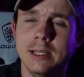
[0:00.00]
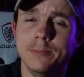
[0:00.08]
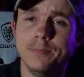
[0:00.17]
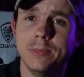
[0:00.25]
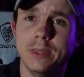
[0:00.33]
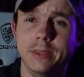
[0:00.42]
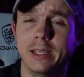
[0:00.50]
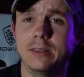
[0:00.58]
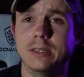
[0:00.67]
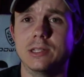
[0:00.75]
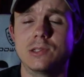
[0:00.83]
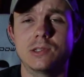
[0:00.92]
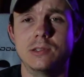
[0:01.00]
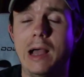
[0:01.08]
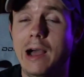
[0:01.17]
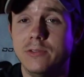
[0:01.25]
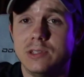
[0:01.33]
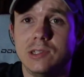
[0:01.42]
like this.
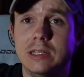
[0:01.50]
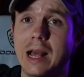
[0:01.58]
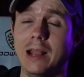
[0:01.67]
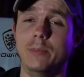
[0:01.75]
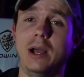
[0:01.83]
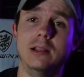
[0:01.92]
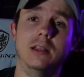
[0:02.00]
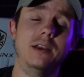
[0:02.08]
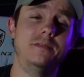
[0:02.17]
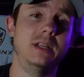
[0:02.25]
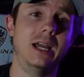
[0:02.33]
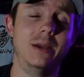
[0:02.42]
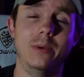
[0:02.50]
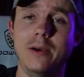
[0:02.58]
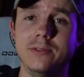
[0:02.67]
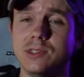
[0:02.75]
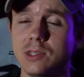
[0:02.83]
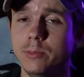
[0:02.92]
Obviously not in my lifetime.
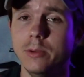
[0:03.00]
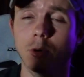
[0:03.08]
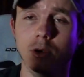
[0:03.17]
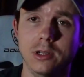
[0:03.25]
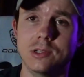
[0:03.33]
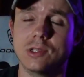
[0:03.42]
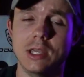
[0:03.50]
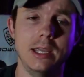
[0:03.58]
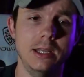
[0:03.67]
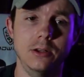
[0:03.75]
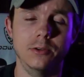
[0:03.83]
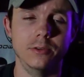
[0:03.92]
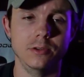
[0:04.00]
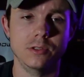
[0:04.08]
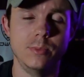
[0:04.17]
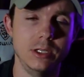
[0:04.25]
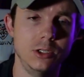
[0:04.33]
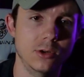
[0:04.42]
Obviously people are going to say, you know, there's
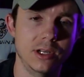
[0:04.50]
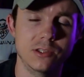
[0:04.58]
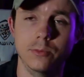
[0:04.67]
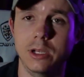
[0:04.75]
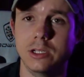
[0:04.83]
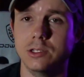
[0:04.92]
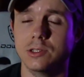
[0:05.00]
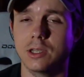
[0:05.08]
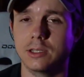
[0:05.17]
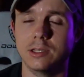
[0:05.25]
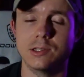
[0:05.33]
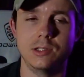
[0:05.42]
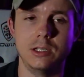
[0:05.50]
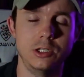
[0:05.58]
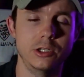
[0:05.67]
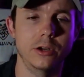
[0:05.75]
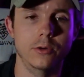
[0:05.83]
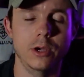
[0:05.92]
been transformations like this in each
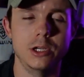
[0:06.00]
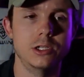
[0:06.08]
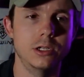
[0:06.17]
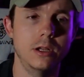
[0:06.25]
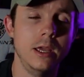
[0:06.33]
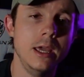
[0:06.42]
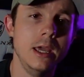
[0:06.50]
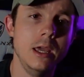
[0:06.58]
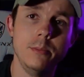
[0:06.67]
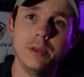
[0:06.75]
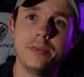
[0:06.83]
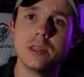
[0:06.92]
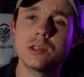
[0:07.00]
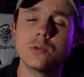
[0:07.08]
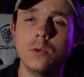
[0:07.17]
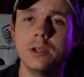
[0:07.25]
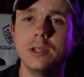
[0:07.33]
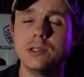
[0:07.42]
generation. But this
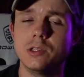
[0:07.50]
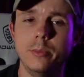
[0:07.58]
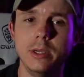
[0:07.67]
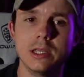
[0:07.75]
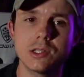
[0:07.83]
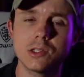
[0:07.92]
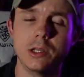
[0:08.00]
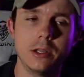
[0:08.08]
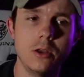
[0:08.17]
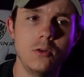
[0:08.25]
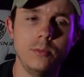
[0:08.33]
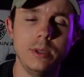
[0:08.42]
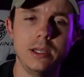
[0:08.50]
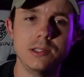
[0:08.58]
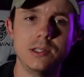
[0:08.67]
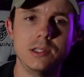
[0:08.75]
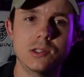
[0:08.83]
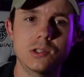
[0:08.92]
one is the biggest unknown because
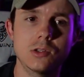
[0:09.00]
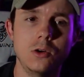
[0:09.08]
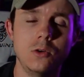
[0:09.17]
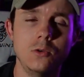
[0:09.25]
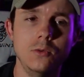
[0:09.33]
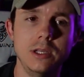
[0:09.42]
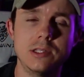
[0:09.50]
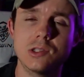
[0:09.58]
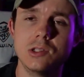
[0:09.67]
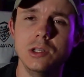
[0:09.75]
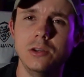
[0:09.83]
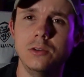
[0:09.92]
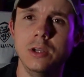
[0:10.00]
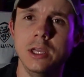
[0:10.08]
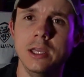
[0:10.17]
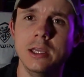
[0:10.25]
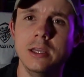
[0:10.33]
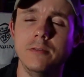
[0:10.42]
it's so it's still
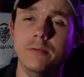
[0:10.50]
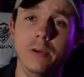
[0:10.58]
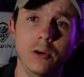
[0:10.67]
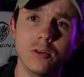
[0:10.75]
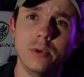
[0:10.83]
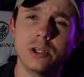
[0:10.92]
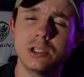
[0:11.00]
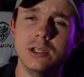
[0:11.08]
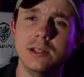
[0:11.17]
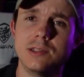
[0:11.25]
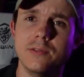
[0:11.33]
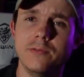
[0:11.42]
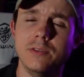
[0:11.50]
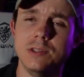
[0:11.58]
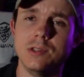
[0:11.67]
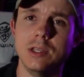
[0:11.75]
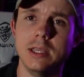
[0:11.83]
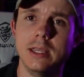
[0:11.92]
very much in its
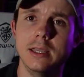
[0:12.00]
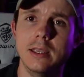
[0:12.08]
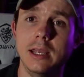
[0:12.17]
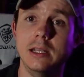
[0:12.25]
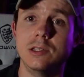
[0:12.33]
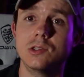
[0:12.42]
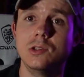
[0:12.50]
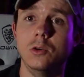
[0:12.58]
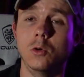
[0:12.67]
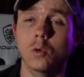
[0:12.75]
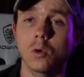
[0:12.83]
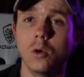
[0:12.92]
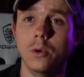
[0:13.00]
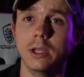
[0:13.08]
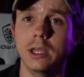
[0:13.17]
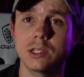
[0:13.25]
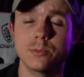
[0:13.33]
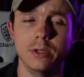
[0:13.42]
infancy and it's still growing
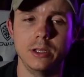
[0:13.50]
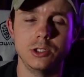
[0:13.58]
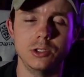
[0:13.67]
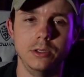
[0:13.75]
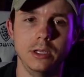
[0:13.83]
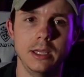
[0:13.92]
exponentially.